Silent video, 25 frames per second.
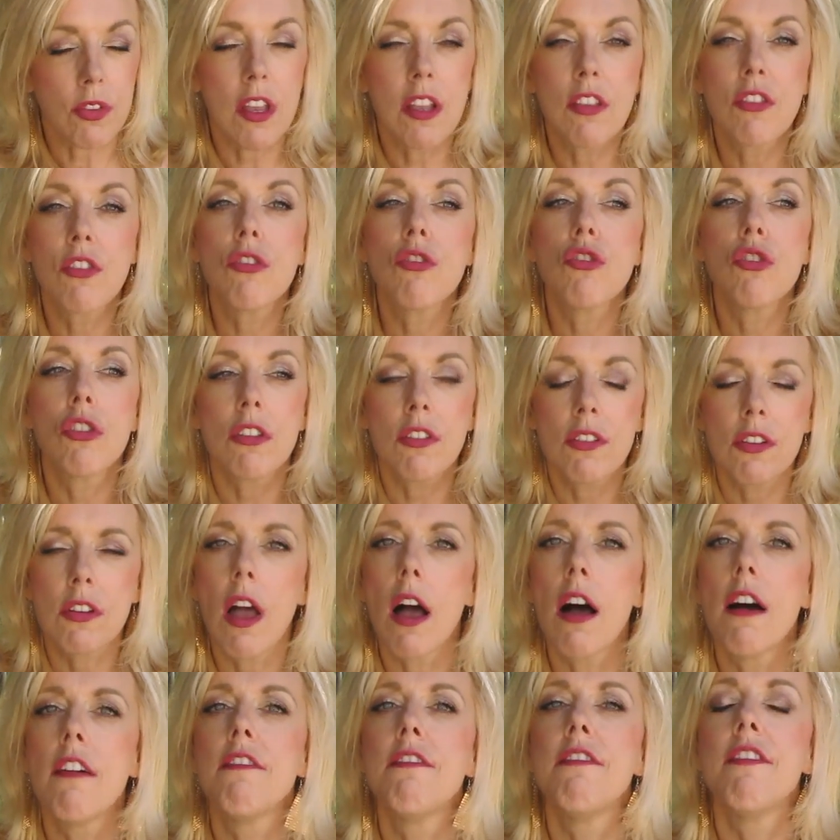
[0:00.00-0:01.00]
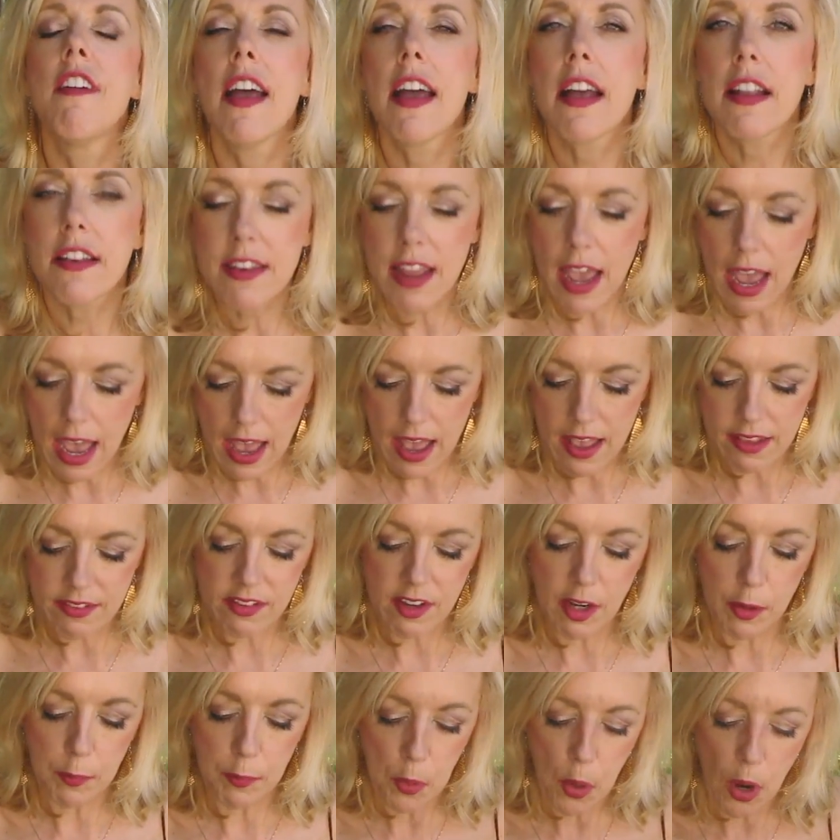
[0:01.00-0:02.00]
It's just a
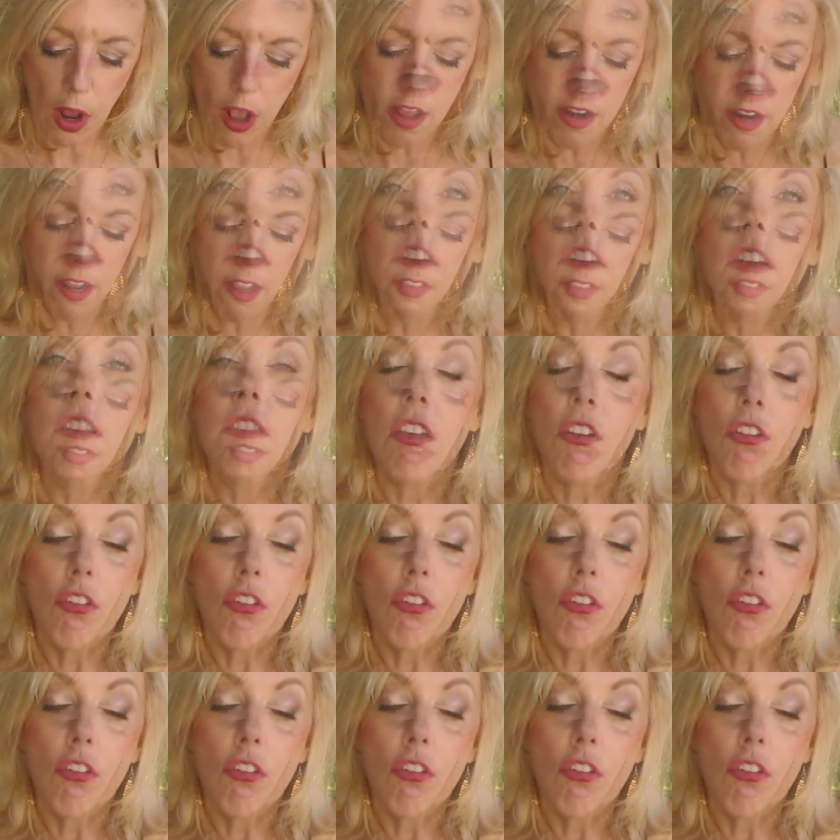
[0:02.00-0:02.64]
fantastic product. It's a